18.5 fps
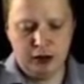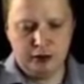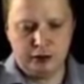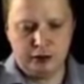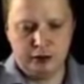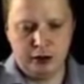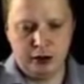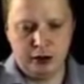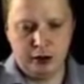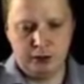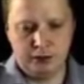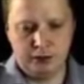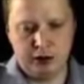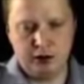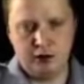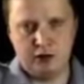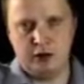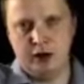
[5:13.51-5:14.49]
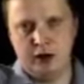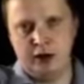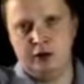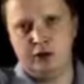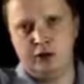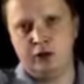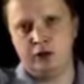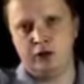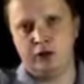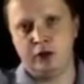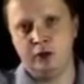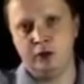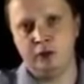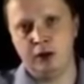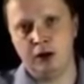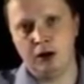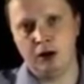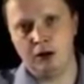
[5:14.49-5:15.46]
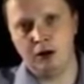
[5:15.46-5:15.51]
So potentially he's got
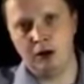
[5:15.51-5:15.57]
some,